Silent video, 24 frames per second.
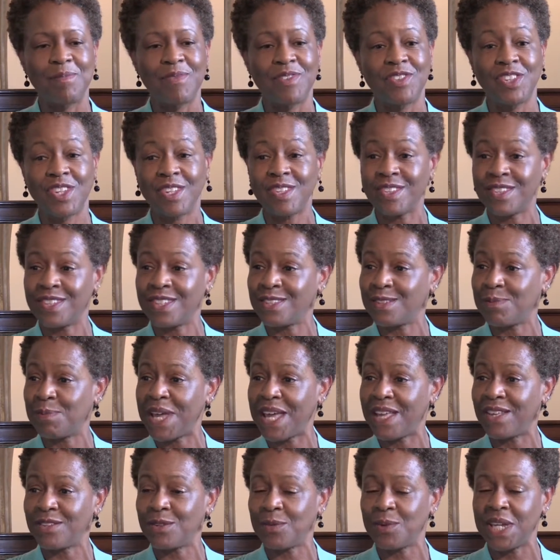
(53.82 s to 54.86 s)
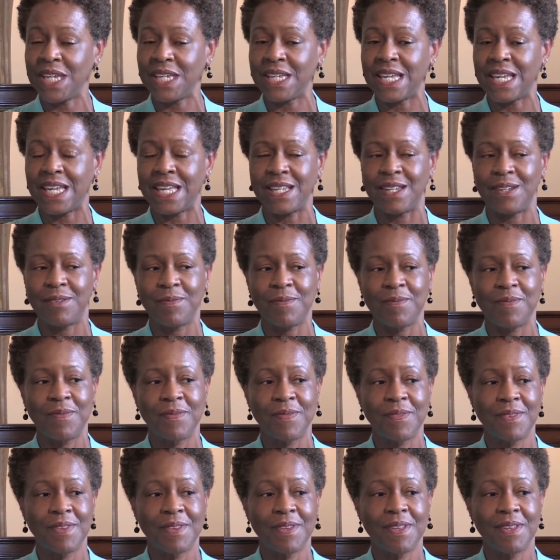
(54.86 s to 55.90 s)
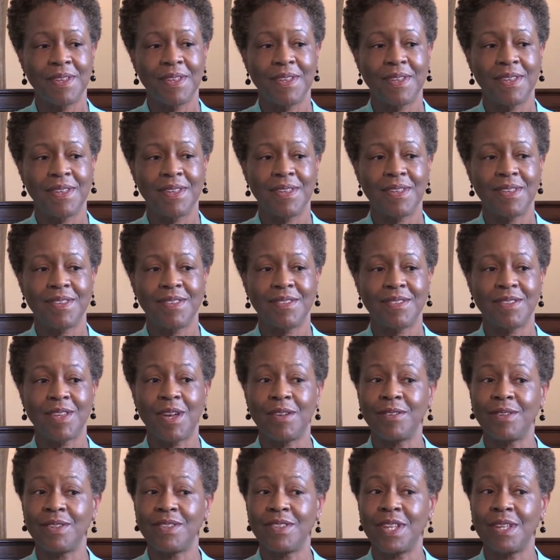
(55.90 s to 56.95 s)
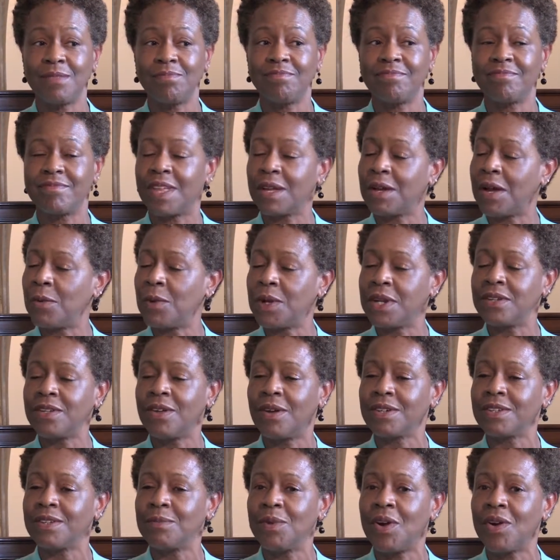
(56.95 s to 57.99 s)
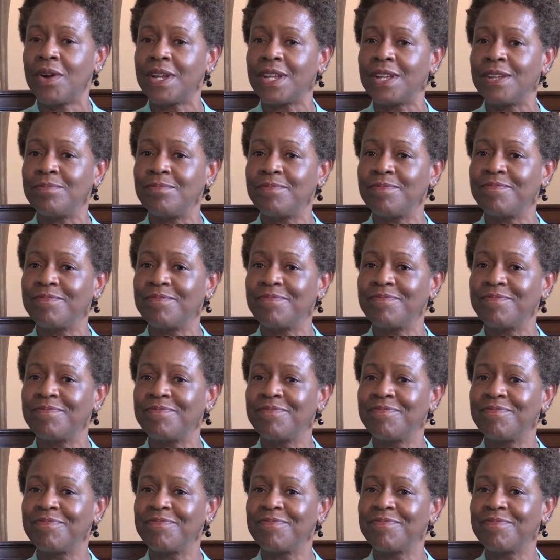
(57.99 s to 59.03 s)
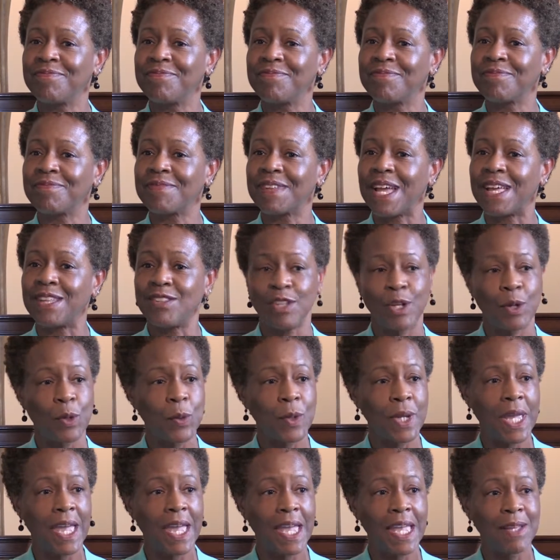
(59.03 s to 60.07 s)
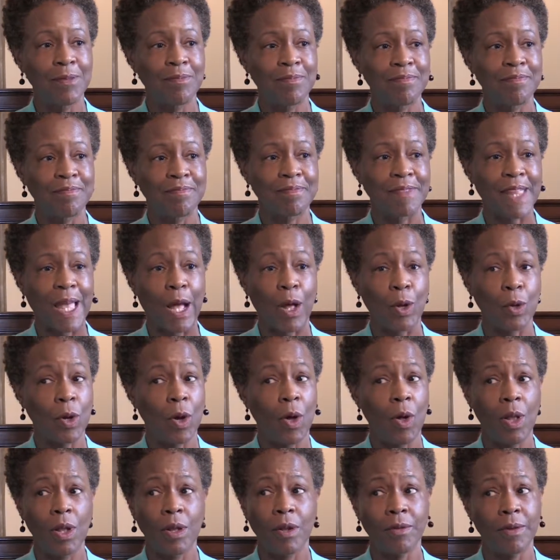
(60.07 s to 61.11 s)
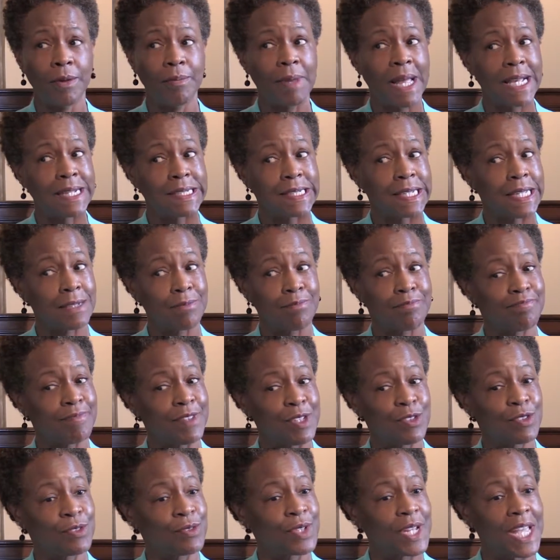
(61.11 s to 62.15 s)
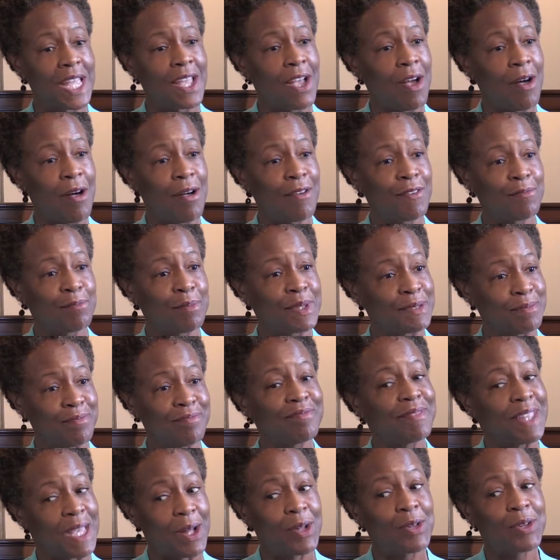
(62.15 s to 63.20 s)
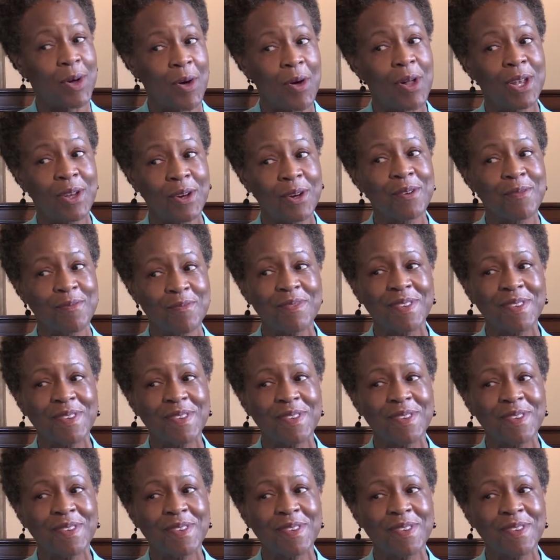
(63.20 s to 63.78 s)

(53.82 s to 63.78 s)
Just this past weekend, Saundra said, "I want to talk to Marty." I said, "Okay, I'll call her." I said, "It's your day off, but I'll call her."